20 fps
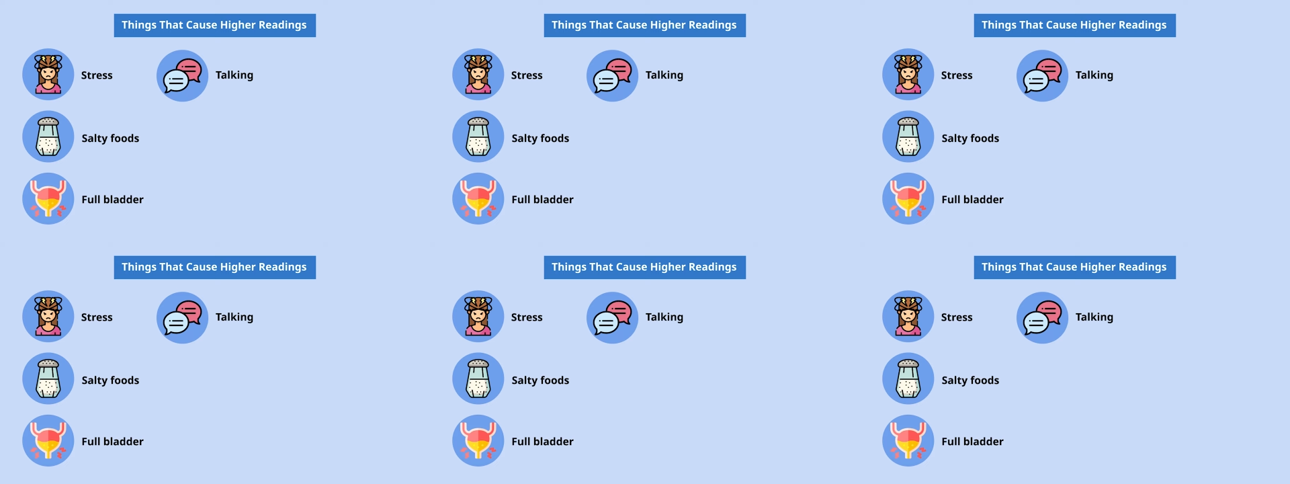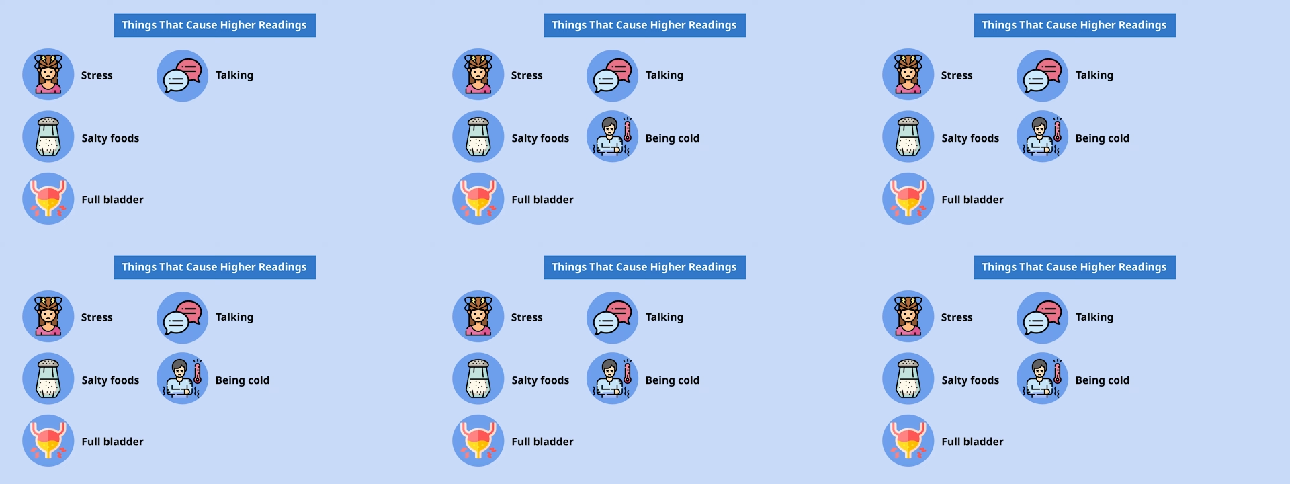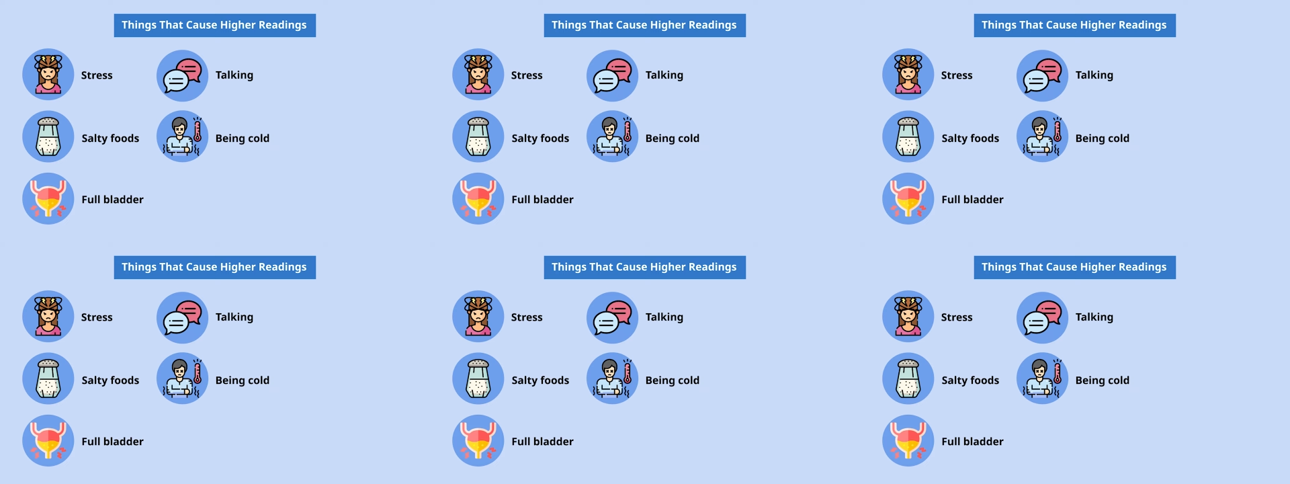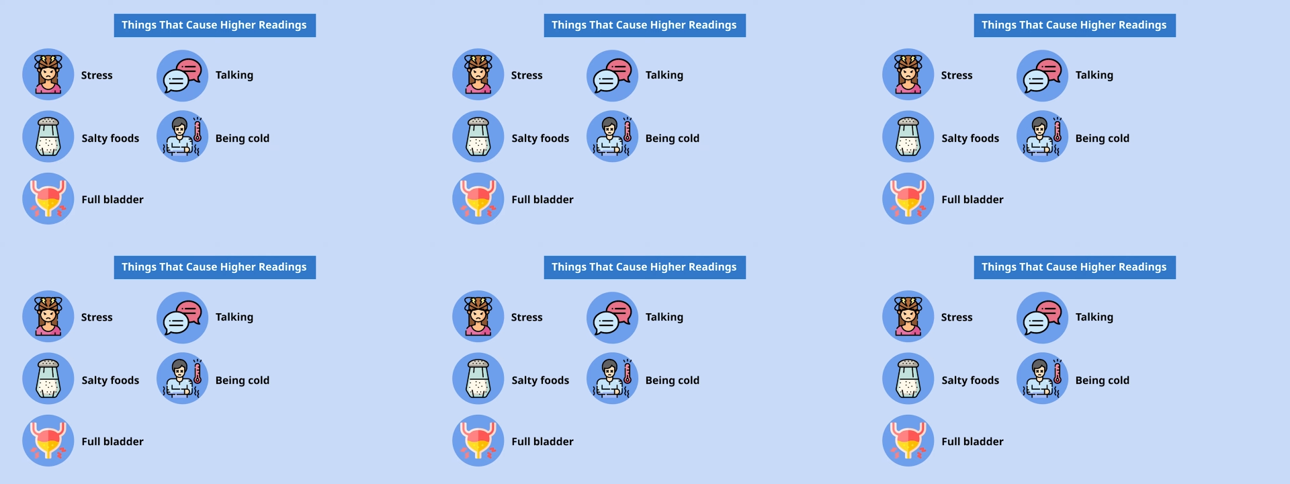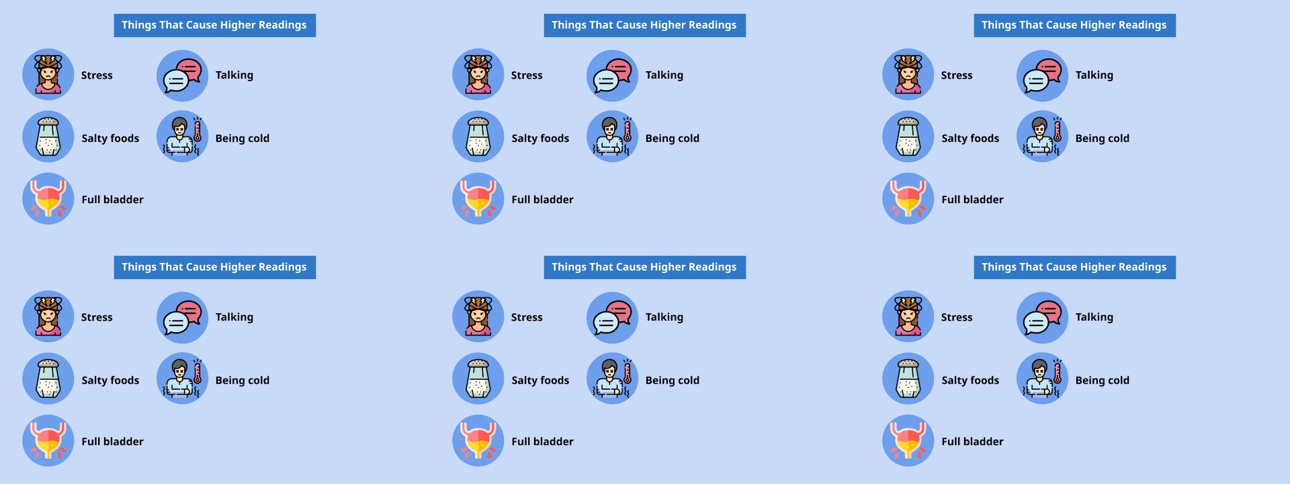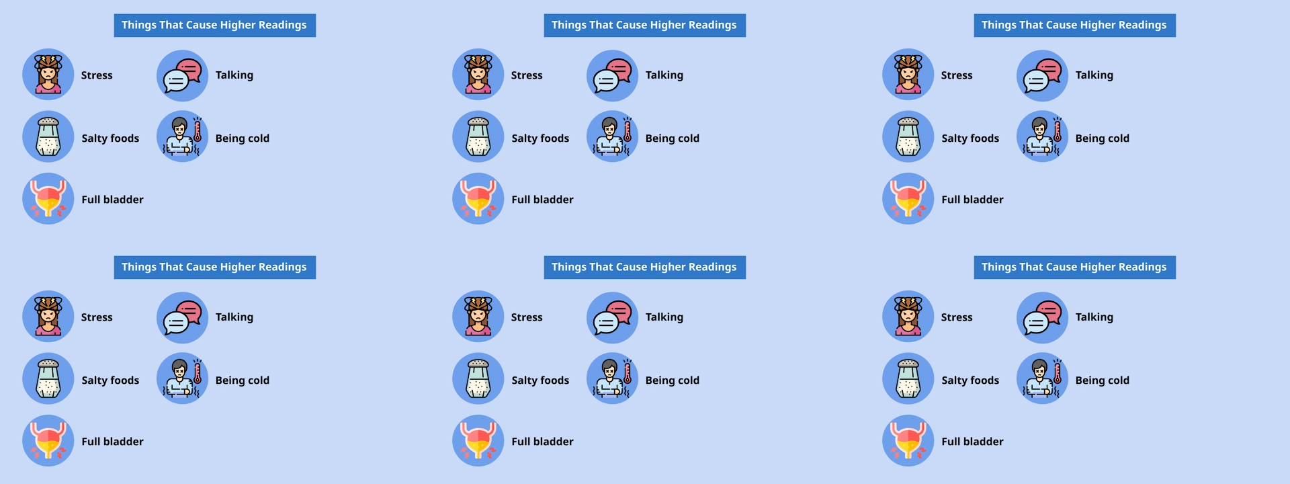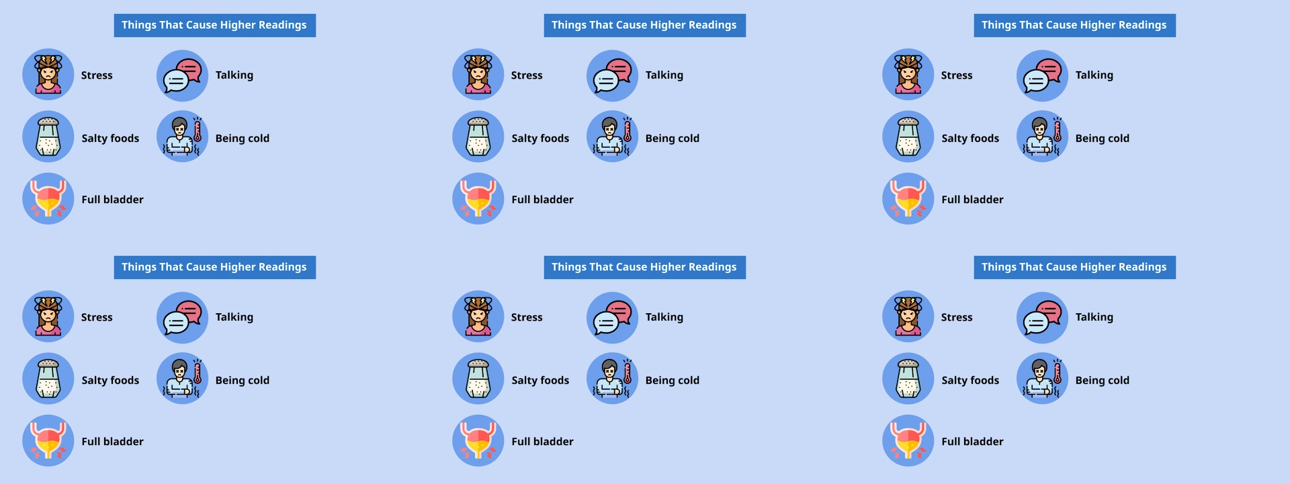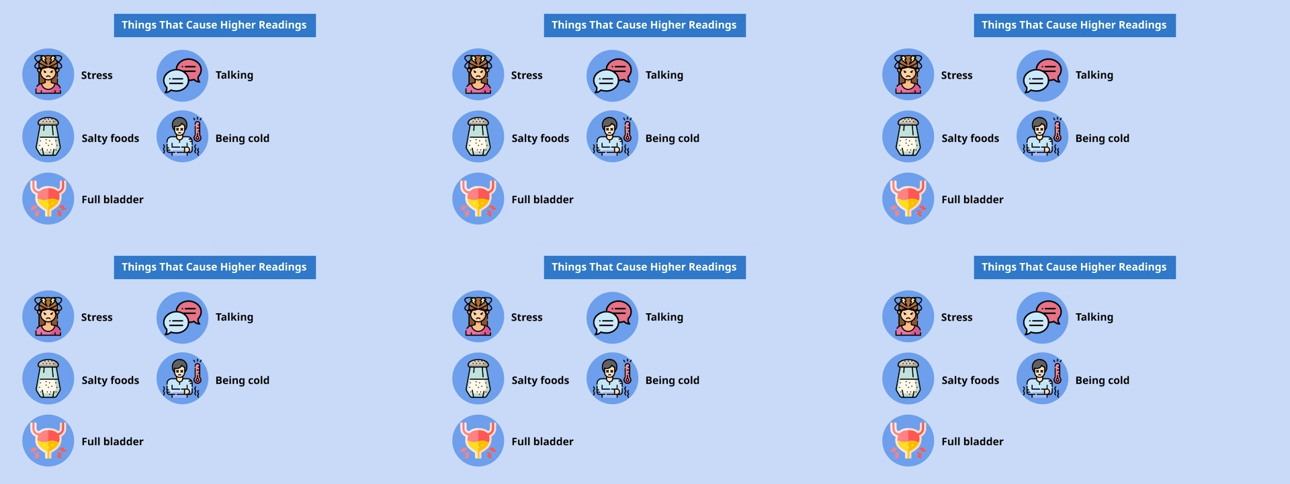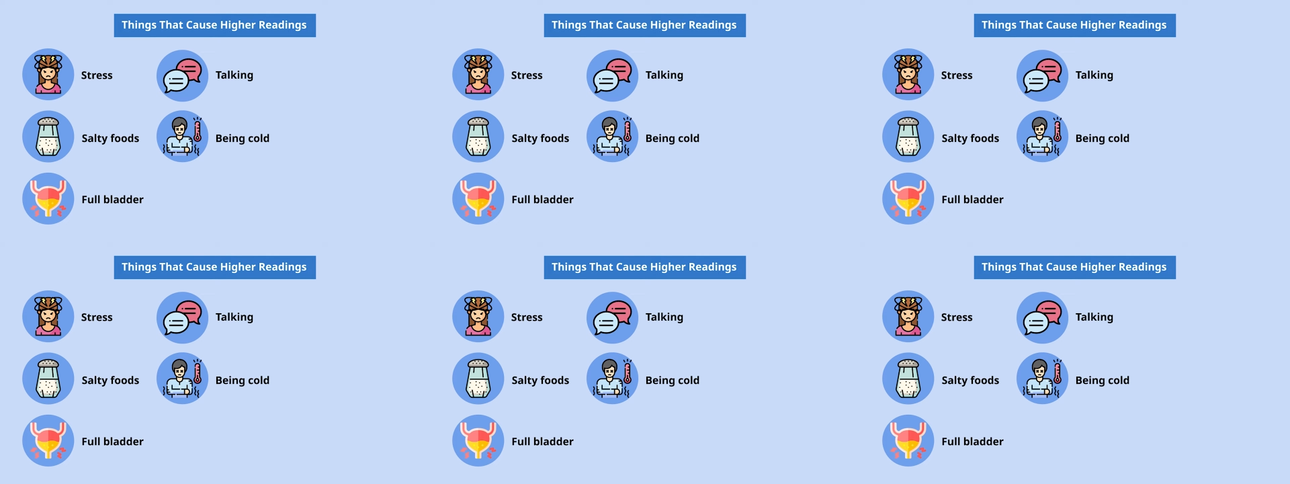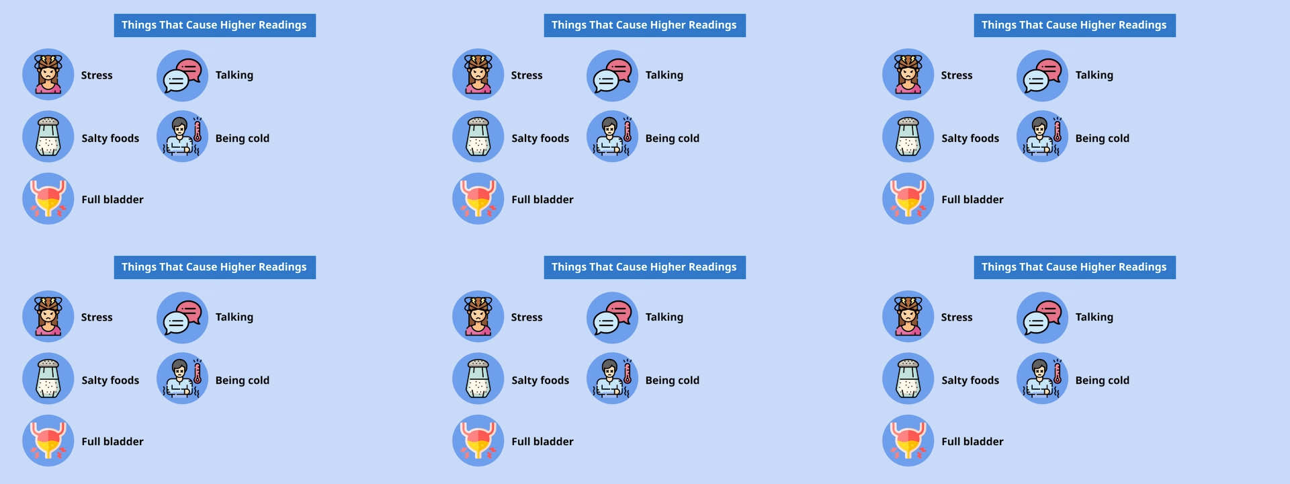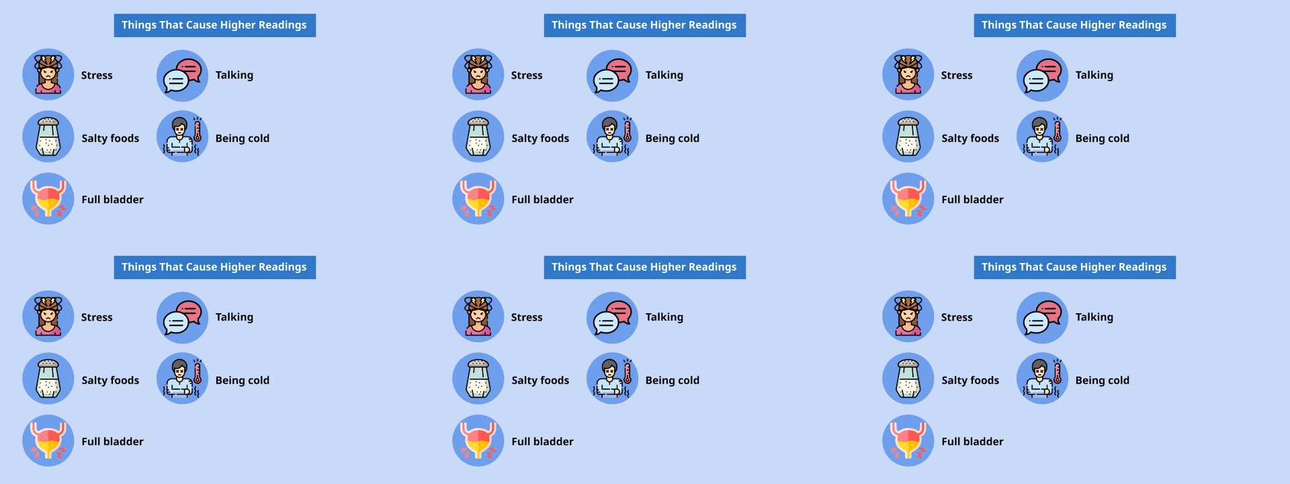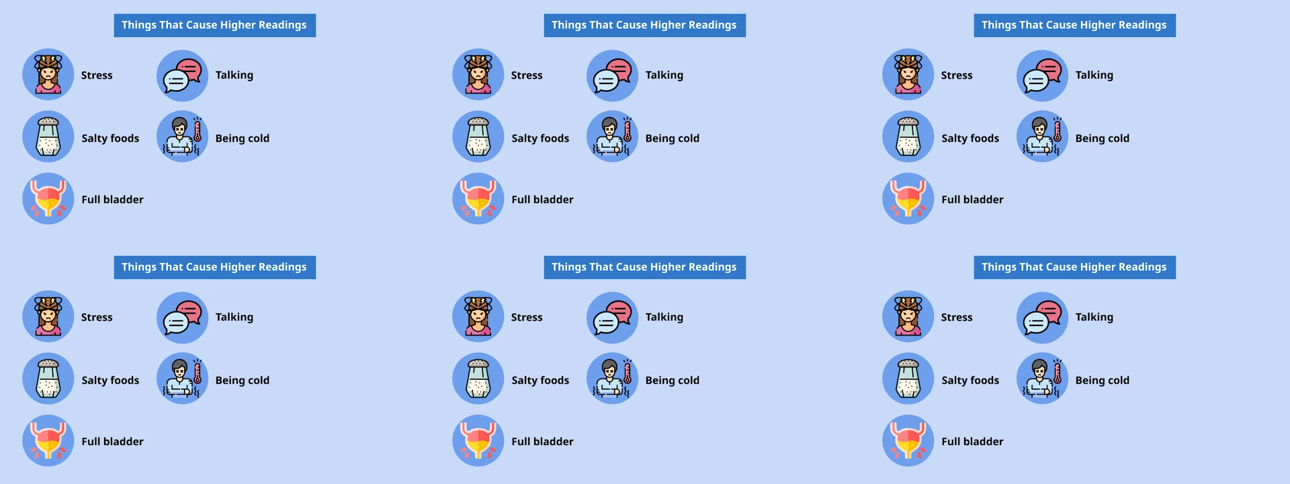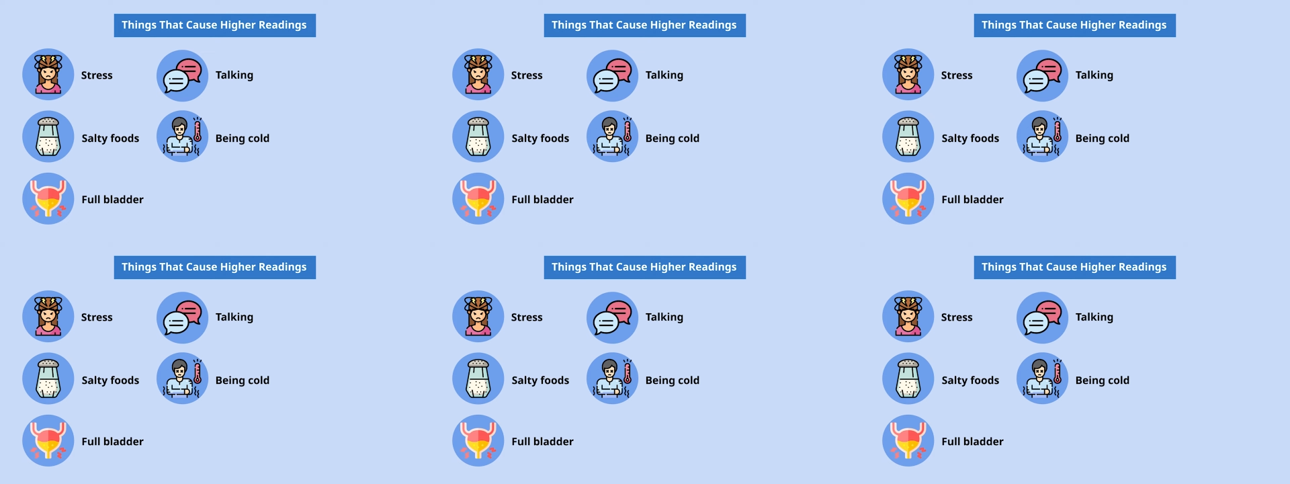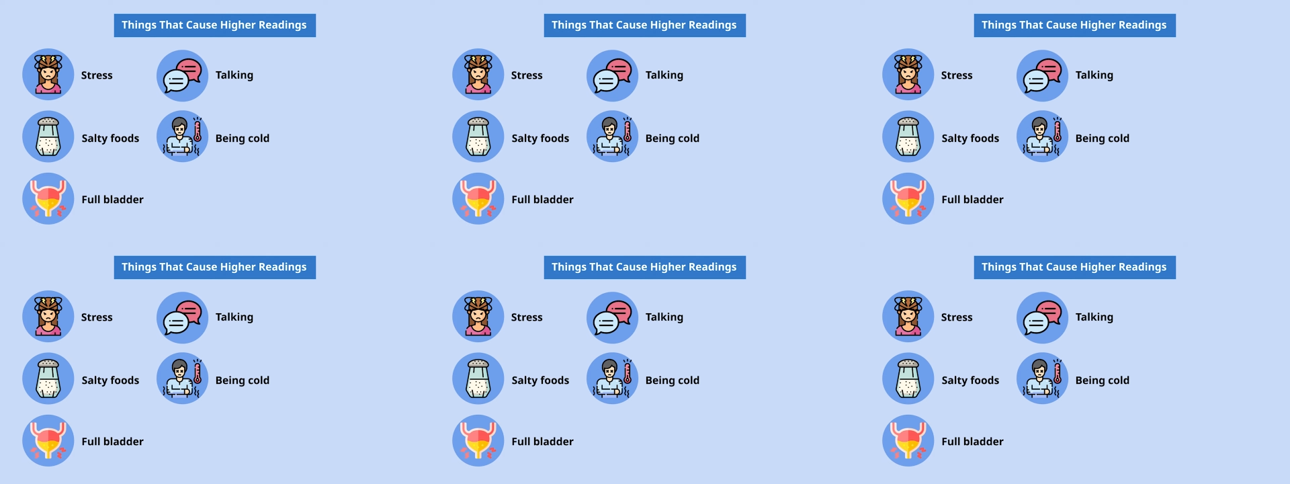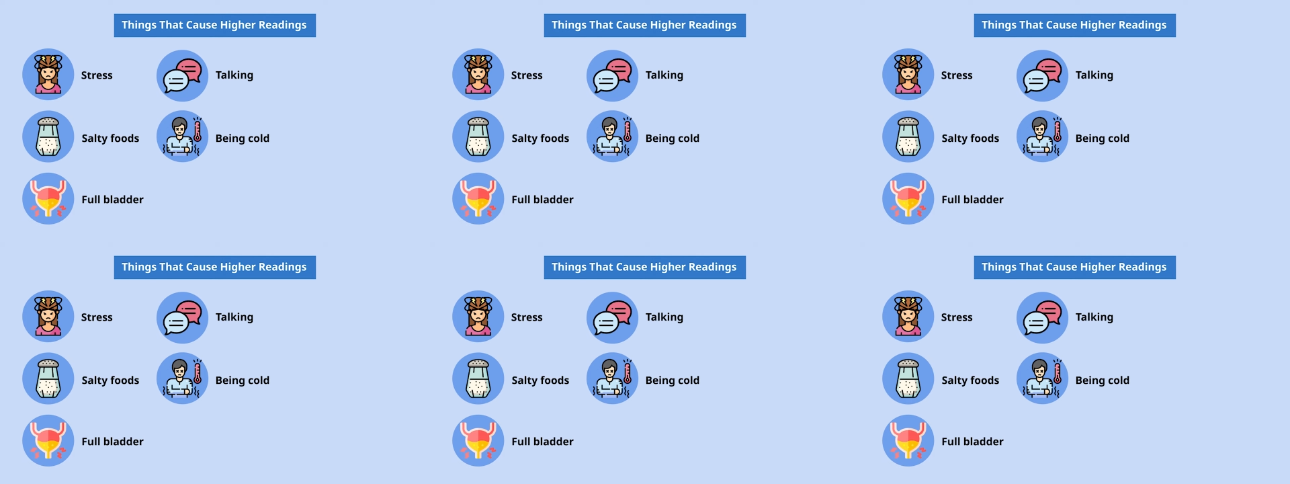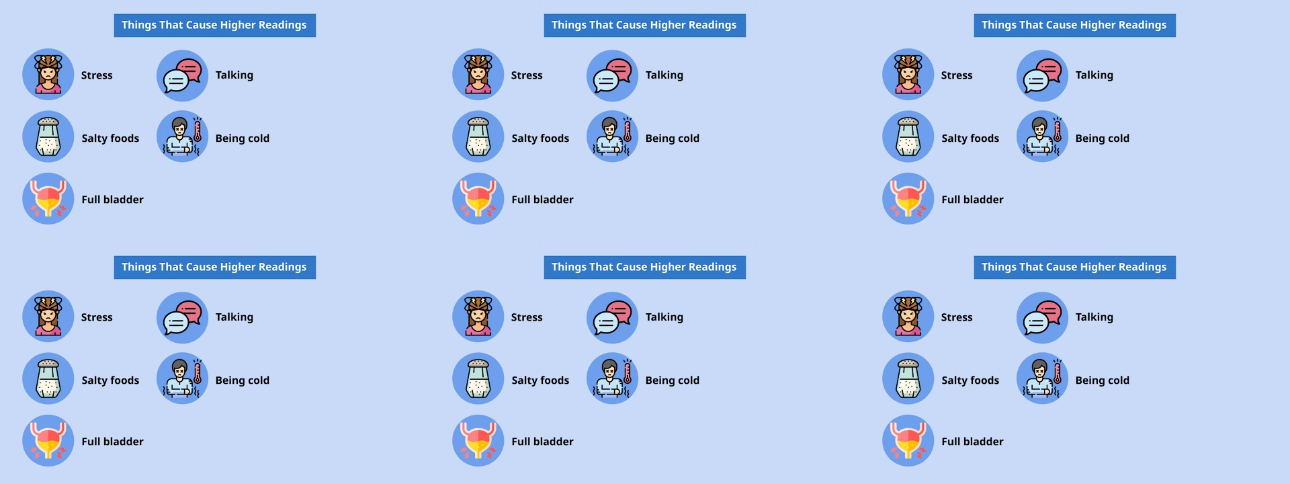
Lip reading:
[unreadable: no face in view]